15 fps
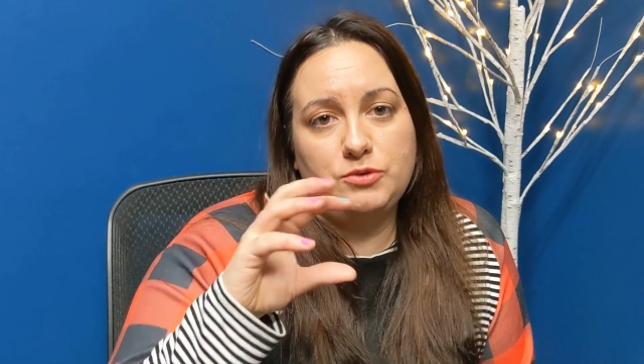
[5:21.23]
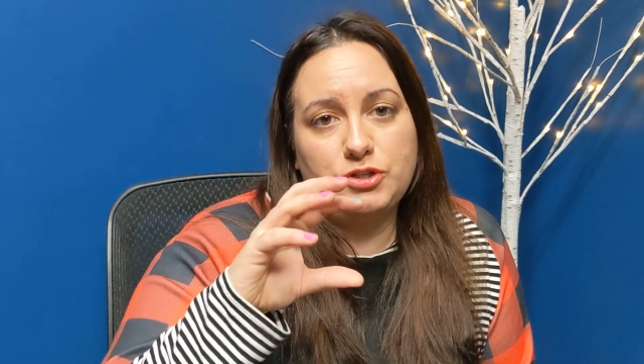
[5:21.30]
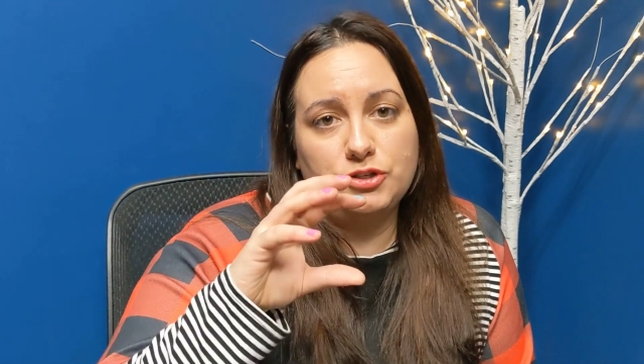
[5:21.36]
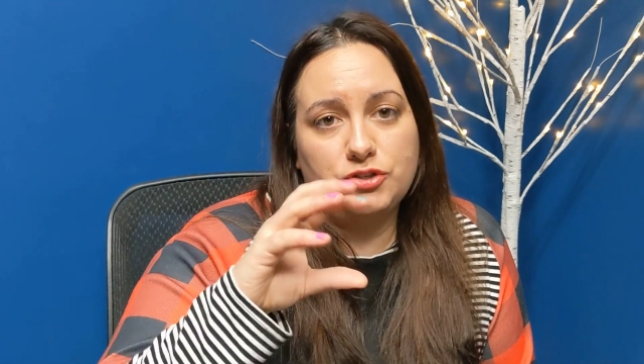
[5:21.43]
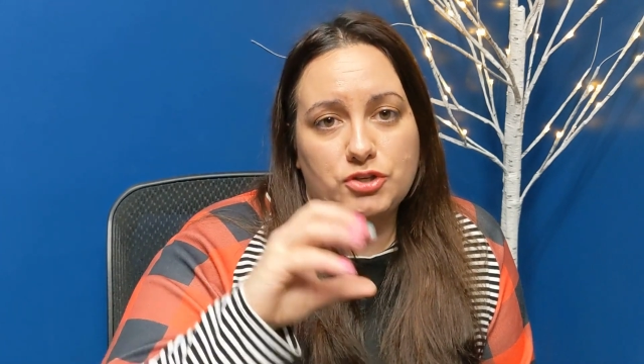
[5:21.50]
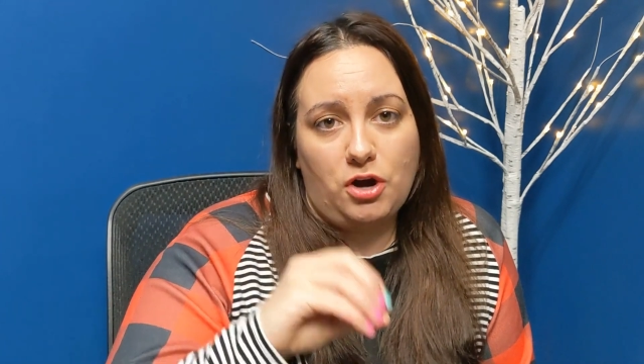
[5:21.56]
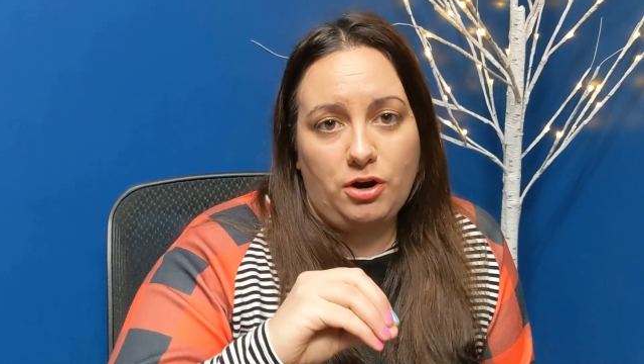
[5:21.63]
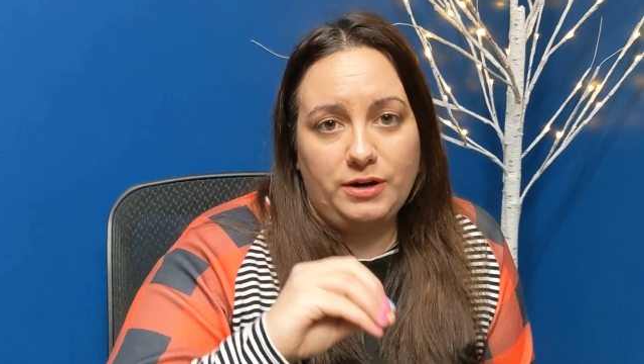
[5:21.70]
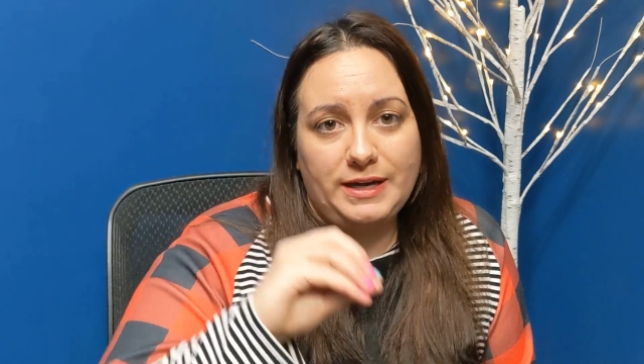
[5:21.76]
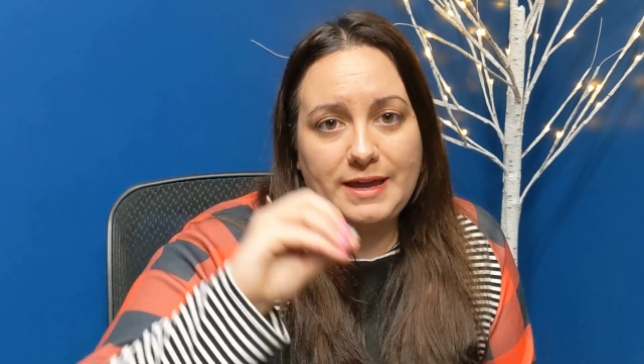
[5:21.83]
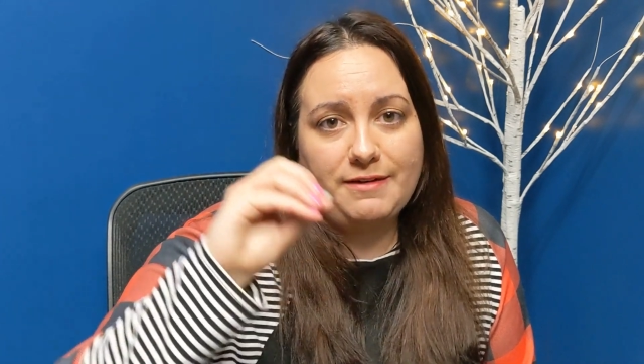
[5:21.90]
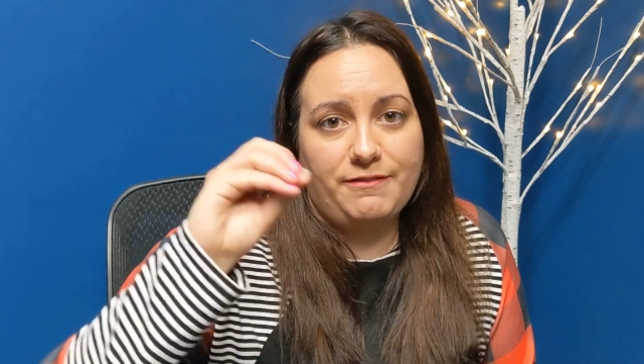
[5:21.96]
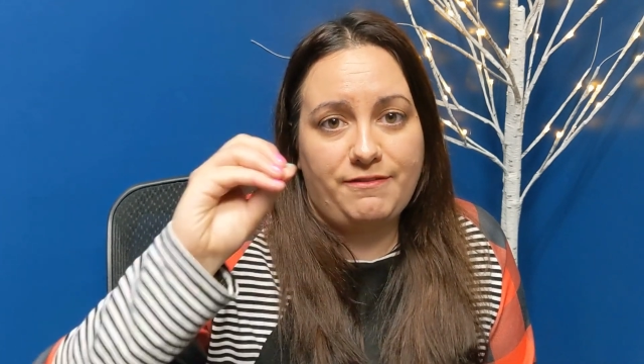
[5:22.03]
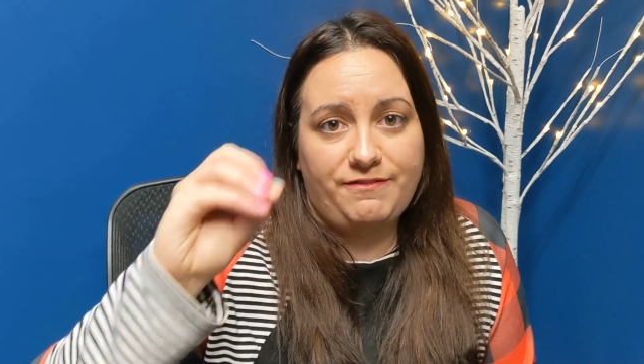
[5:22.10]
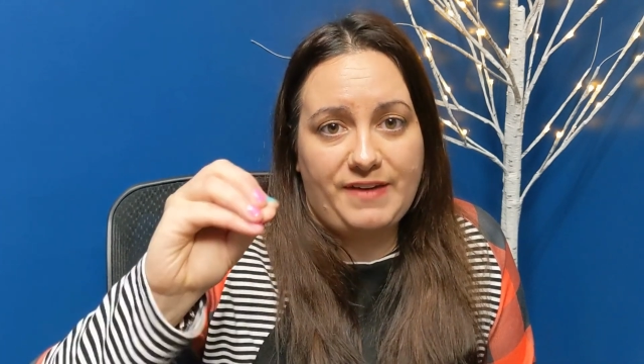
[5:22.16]
to
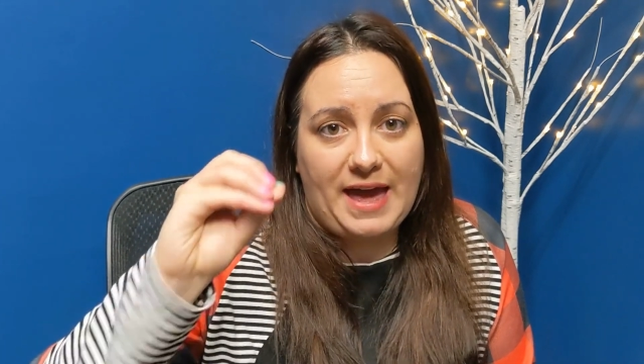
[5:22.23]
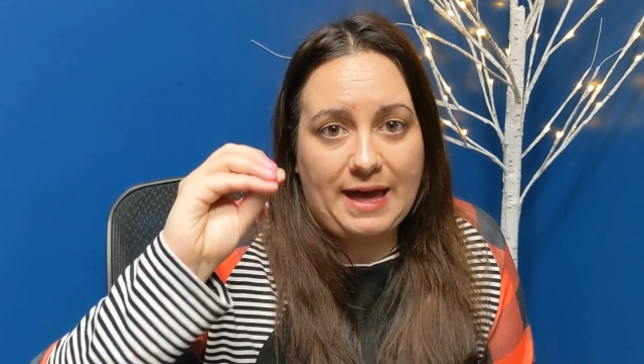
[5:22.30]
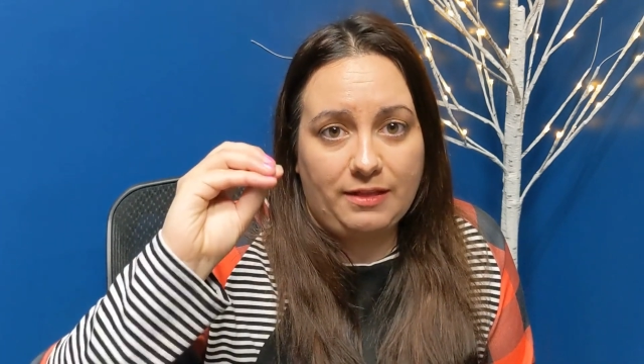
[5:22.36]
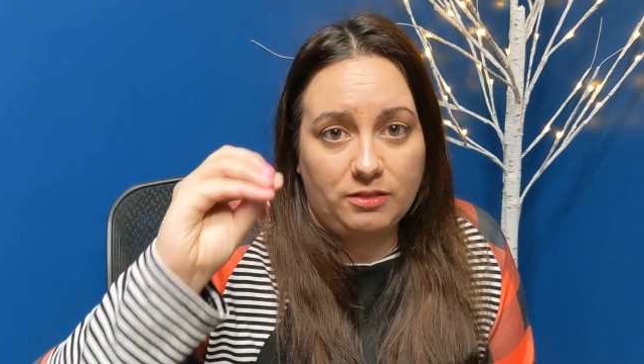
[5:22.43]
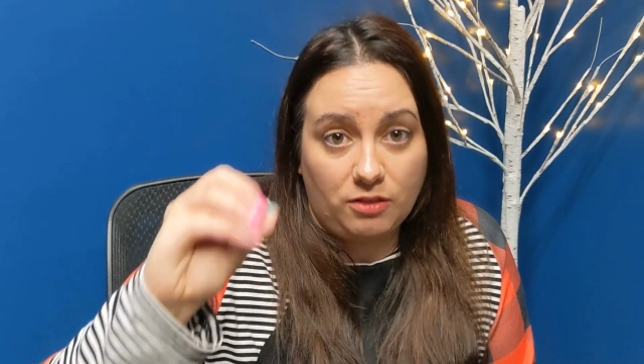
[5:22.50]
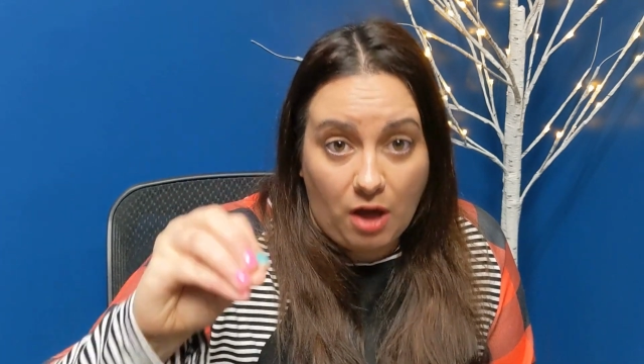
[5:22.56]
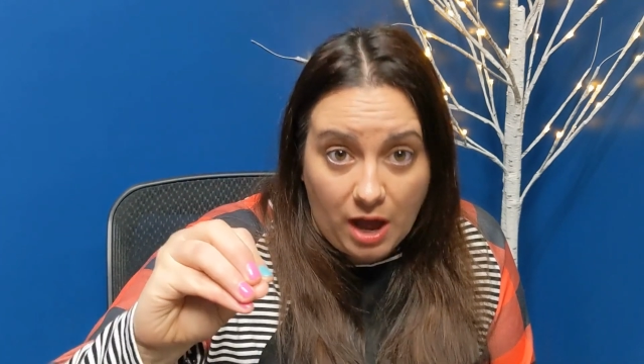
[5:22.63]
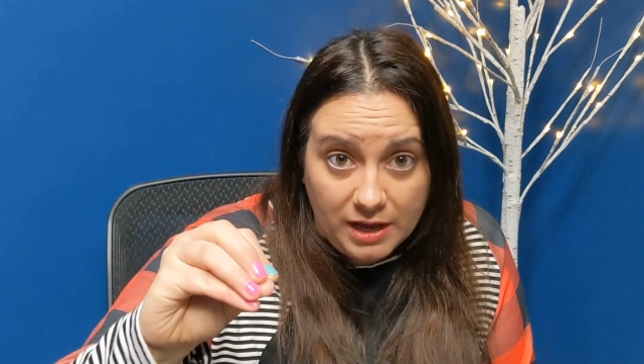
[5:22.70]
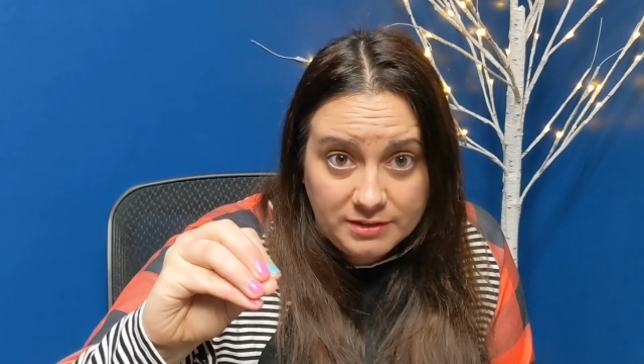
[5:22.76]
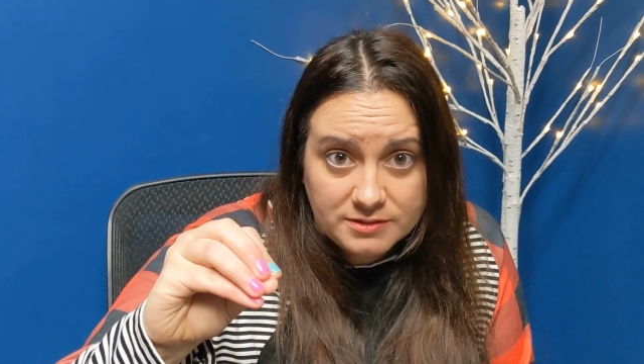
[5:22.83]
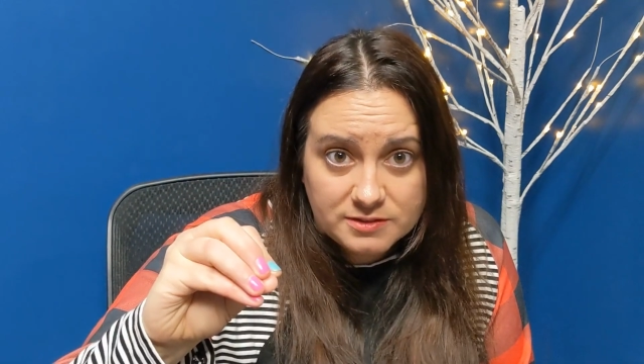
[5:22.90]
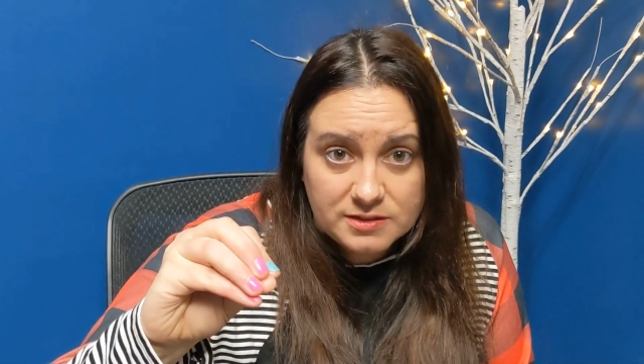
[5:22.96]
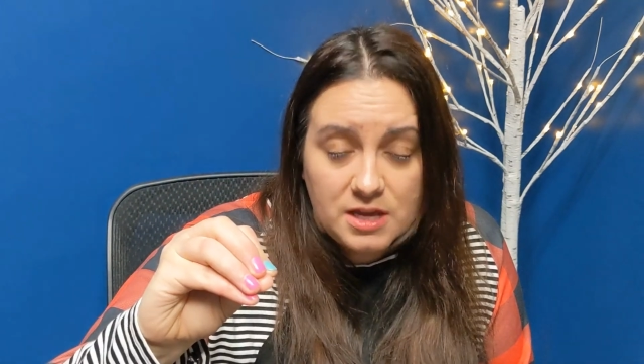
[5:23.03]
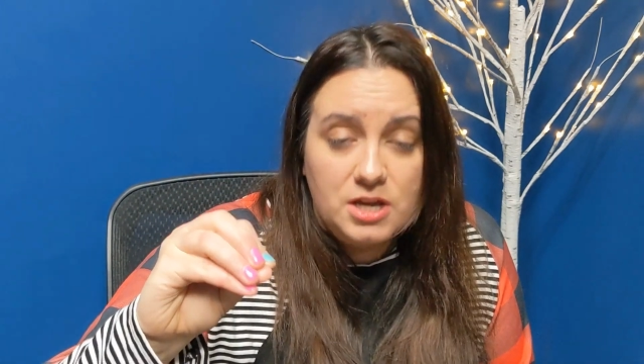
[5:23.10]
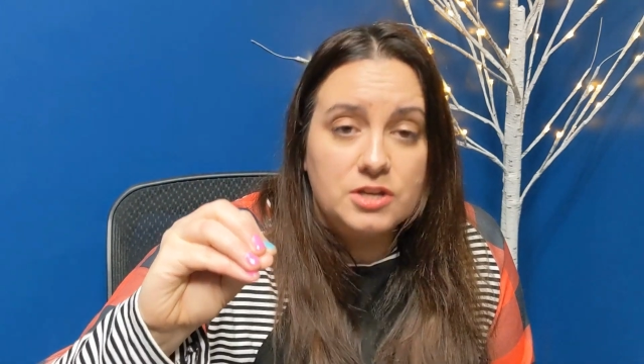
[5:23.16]
target fat loss